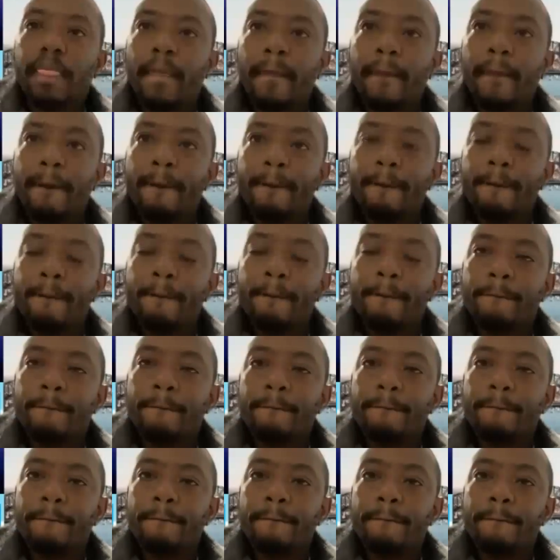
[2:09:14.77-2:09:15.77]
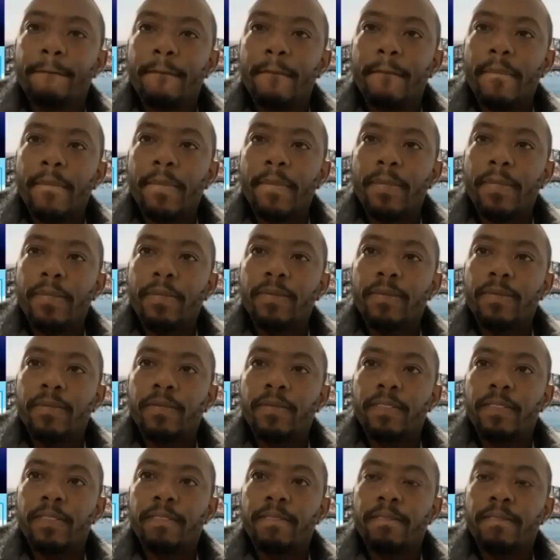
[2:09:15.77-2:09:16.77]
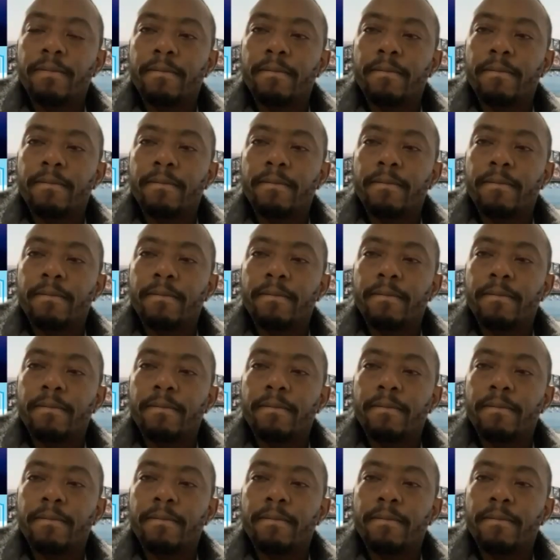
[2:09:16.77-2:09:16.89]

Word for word: that money that you showed,